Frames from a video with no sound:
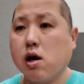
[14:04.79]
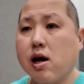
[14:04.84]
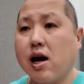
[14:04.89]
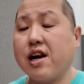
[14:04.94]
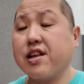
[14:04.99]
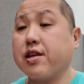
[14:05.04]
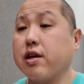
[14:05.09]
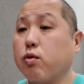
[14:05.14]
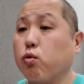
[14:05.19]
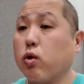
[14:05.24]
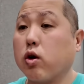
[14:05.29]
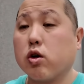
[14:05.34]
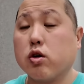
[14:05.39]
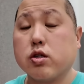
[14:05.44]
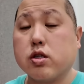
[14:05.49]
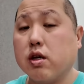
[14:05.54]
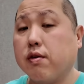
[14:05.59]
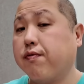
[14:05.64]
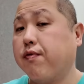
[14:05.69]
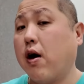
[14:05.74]
I think we're going
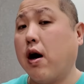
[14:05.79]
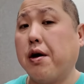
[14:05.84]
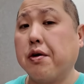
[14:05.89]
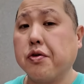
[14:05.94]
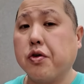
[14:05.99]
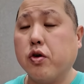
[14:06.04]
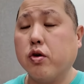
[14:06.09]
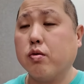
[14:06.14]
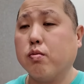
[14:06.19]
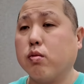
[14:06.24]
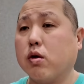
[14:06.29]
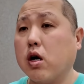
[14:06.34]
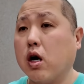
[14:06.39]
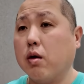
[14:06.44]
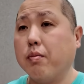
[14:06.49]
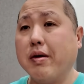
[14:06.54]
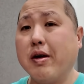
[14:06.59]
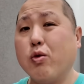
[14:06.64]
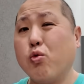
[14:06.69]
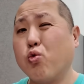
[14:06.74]
to see volume
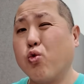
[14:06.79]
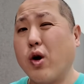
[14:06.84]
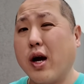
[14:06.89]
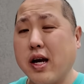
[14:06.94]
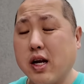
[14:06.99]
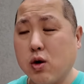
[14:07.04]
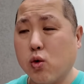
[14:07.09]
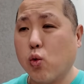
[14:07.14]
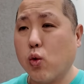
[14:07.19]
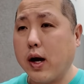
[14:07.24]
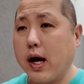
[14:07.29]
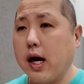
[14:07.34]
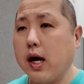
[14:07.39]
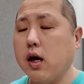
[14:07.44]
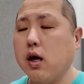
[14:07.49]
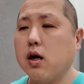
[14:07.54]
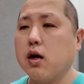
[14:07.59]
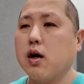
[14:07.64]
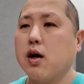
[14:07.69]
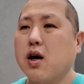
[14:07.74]
come in right
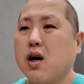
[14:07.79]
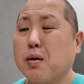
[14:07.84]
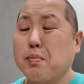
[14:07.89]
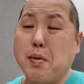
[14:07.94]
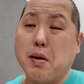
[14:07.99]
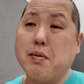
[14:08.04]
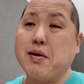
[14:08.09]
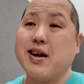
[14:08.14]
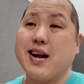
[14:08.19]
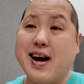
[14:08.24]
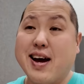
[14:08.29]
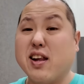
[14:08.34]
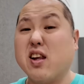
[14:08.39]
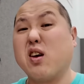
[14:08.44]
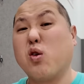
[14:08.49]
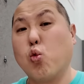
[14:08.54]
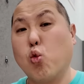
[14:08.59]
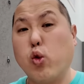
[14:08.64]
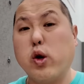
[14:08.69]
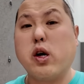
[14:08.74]
away. Maybe not
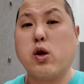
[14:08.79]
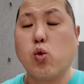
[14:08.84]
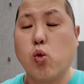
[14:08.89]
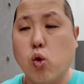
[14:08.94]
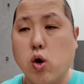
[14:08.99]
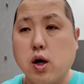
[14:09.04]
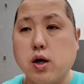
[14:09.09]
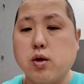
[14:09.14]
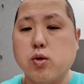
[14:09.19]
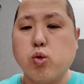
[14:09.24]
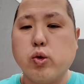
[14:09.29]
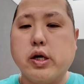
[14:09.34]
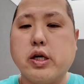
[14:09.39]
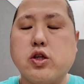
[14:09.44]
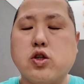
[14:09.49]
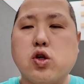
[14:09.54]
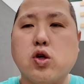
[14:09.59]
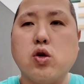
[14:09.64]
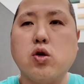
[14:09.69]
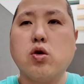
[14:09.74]
like week one or
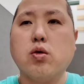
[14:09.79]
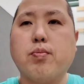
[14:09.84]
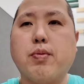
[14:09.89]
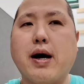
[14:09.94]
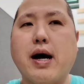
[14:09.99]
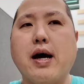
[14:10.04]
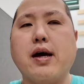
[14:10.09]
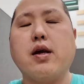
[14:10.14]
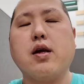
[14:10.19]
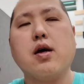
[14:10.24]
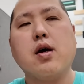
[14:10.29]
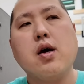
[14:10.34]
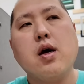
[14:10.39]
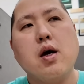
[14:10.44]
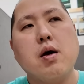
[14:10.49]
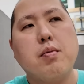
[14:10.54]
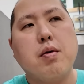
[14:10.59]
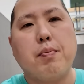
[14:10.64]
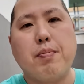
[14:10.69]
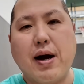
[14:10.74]
week two, but
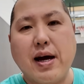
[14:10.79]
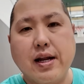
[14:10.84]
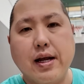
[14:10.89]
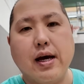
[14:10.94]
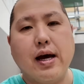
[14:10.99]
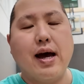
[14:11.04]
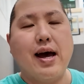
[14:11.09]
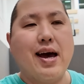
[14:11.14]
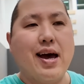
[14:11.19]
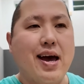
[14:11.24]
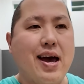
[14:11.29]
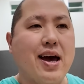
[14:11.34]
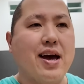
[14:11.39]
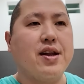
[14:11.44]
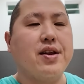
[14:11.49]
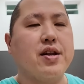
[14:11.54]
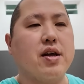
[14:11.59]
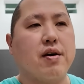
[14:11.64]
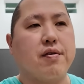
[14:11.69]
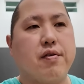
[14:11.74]
by the
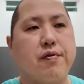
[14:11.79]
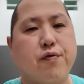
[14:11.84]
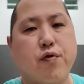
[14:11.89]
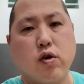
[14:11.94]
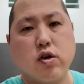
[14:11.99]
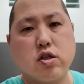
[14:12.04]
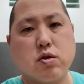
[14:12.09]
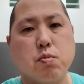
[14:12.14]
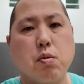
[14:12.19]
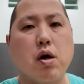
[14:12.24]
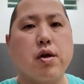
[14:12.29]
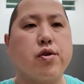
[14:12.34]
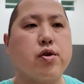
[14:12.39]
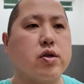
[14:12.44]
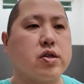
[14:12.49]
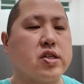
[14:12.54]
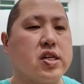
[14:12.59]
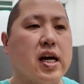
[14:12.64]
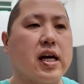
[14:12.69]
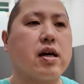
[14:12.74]
end of the first month or
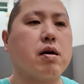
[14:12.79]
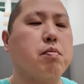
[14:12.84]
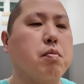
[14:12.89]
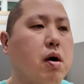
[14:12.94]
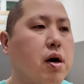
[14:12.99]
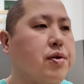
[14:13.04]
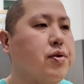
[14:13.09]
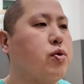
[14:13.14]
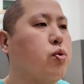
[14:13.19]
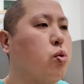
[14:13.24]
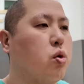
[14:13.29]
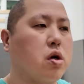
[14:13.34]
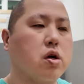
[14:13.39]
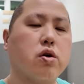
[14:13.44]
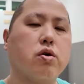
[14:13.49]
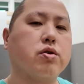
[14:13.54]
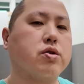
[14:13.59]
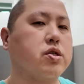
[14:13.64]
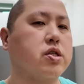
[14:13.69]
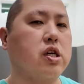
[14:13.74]
second month, we're
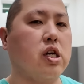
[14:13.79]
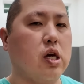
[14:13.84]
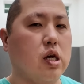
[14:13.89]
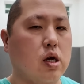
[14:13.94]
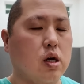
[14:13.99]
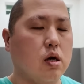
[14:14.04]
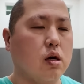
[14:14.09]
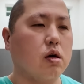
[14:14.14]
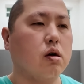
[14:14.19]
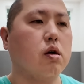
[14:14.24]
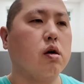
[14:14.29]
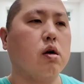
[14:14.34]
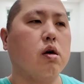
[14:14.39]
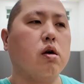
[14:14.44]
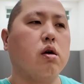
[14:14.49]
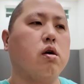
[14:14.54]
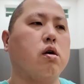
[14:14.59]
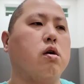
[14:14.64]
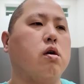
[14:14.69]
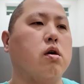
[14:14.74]
going to see
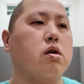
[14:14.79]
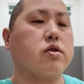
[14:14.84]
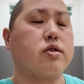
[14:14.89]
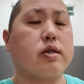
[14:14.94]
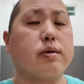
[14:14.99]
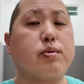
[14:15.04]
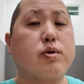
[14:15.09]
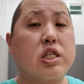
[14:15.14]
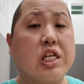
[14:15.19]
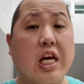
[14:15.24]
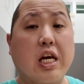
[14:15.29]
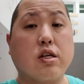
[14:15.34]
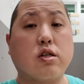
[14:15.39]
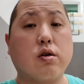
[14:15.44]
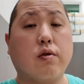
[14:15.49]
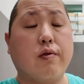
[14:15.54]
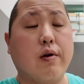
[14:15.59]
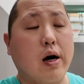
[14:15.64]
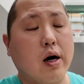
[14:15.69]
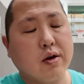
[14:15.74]

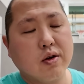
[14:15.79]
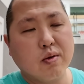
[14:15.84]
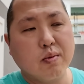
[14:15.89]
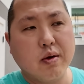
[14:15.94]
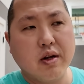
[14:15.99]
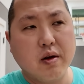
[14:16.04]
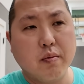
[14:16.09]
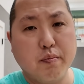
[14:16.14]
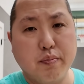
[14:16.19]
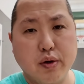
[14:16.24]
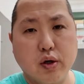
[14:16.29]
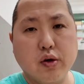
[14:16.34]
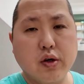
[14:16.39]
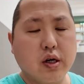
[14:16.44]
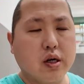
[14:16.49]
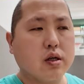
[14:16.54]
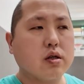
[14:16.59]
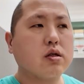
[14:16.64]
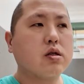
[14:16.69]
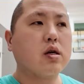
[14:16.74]
substantial volume in the
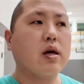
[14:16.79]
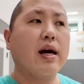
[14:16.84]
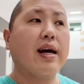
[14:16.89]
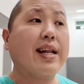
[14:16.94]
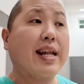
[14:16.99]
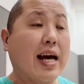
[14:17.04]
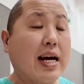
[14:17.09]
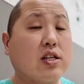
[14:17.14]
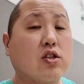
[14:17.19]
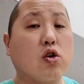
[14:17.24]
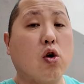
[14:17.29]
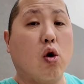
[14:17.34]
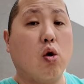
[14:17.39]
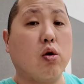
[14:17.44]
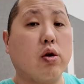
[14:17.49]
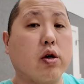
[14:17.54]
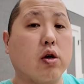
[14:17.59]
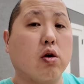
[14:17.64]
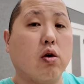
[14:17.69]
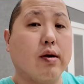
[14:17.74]
billions, and that's
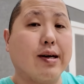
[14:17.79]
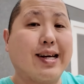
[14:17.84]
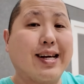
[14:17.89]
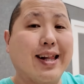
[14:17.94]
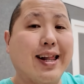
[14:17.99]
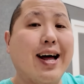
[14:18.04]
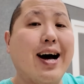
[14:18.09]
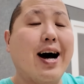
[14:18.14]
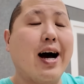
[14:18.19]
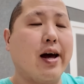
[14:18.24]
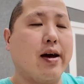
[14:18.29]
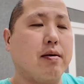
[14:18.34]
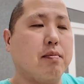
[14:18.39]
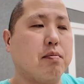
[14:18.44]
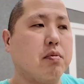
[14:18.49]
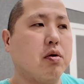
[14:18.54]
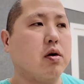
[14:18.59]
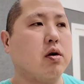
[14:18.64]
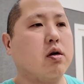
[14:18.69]
only going to climb.